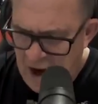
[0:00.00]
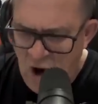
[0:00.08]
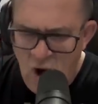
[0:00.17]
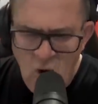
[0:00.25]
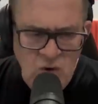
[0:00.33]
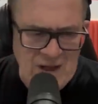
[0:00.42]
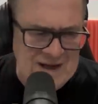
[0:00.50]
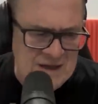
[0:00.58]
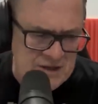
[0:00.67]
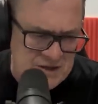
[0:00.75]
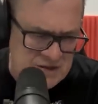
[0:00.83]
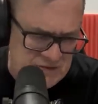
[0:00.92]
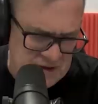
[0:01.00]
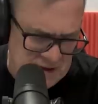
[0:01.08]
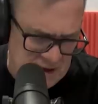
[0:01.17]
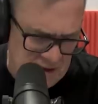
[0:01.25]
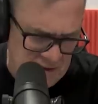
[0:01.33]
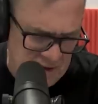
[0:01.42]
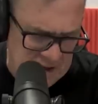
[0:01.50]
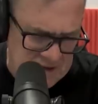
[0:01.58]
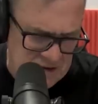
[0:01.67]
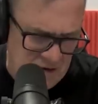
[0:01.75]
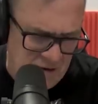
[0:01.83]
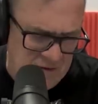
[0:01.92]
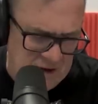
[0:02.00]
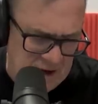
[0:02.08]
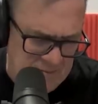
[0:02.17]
a whole industry, though, has grown